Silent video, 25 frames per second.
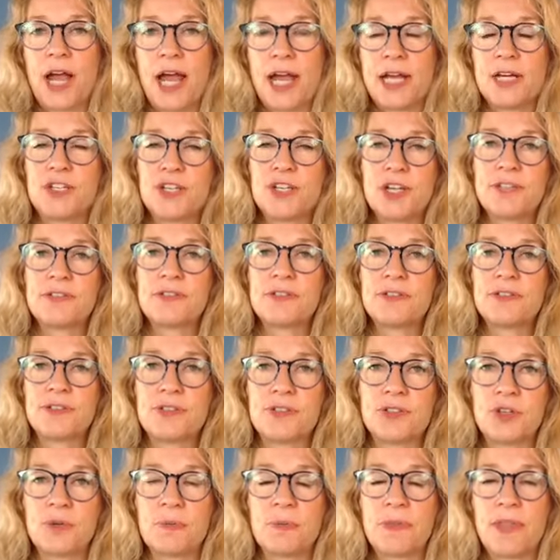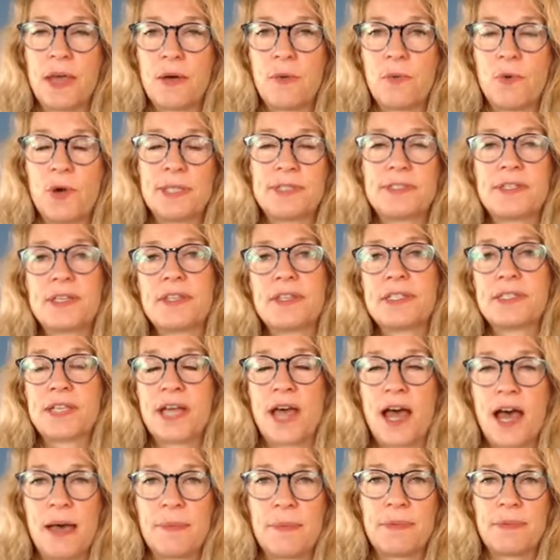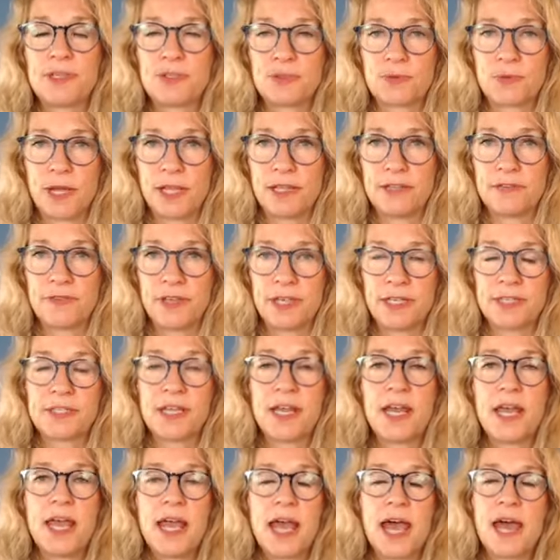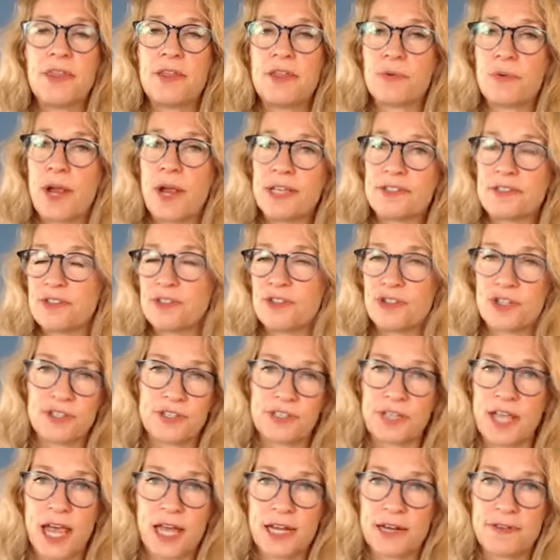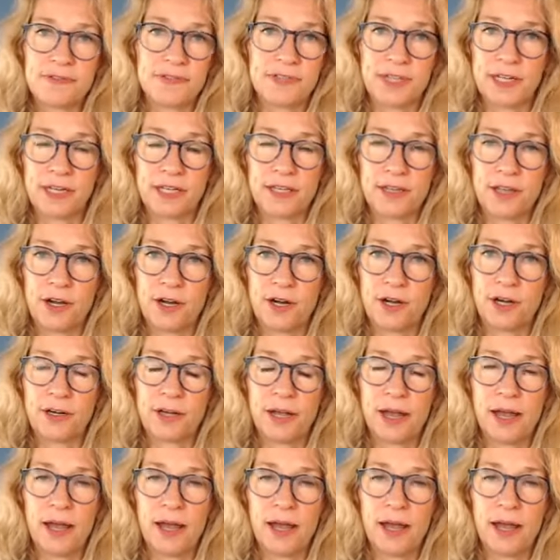I just assume that what's at the top is relevant and the rest is just kind of sitting there,